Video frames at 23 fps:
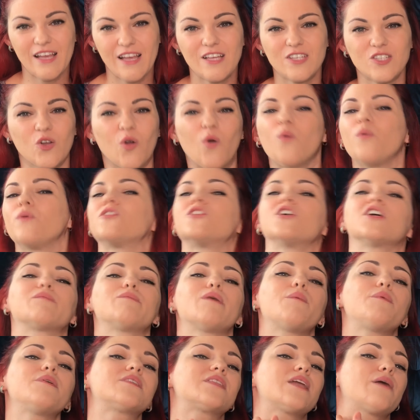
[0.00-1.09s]
So always check
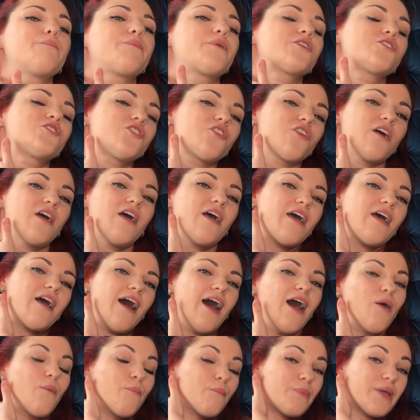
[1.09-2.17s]
baby's temperature
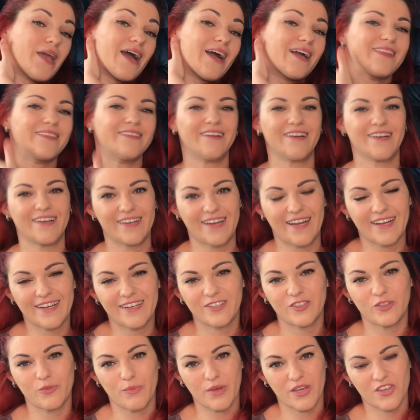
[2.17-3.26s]
behind their neck
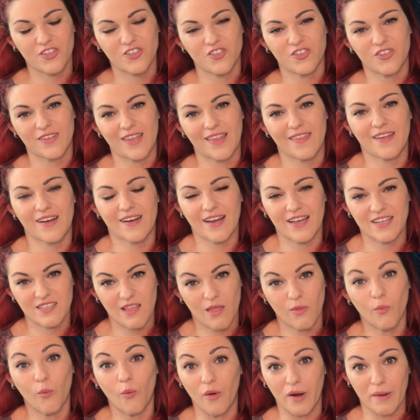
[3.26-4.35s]
to make sure that they're nice
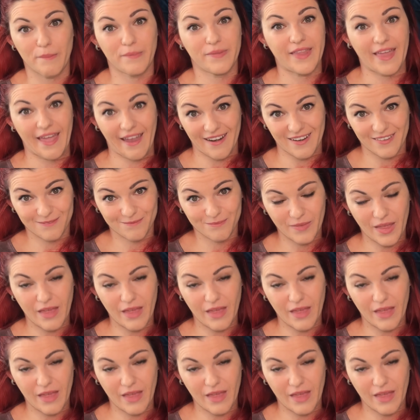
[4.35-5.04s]
and warm there.